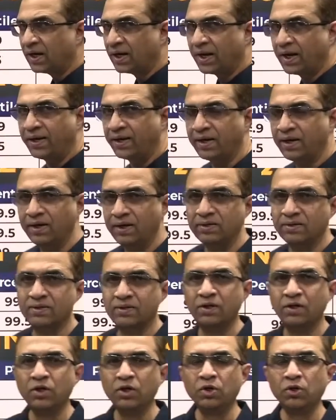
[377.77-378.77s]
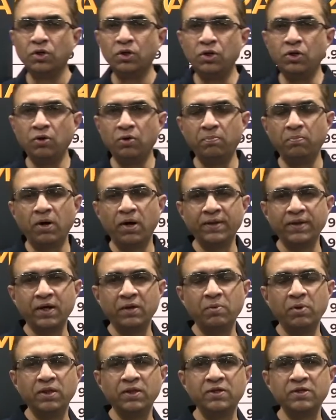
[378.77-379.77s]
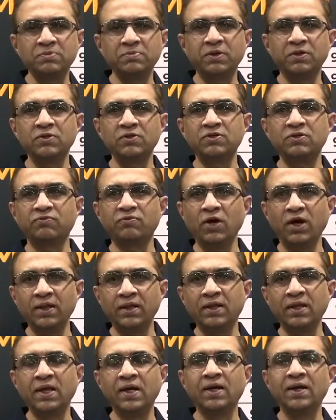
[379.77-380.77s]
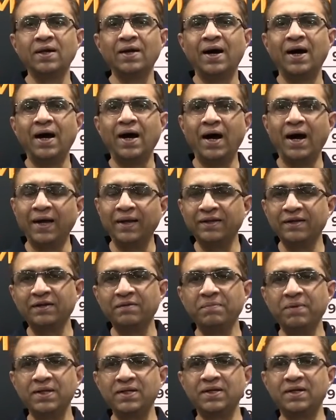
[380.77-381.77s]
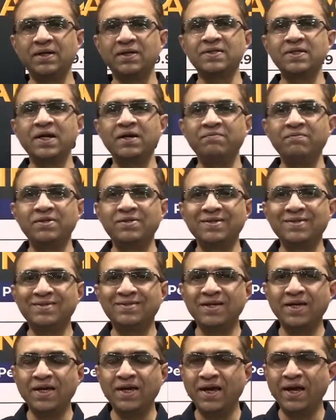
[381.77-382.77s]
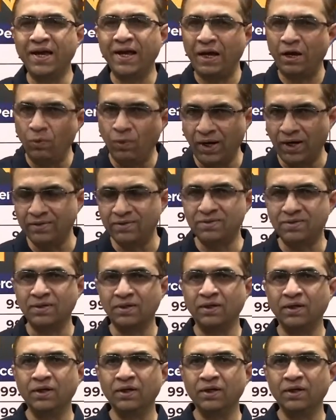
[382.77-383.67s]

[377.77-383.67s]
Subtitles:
categories, don't bother about this, because you've got the other major exam, which is JEE Advanced.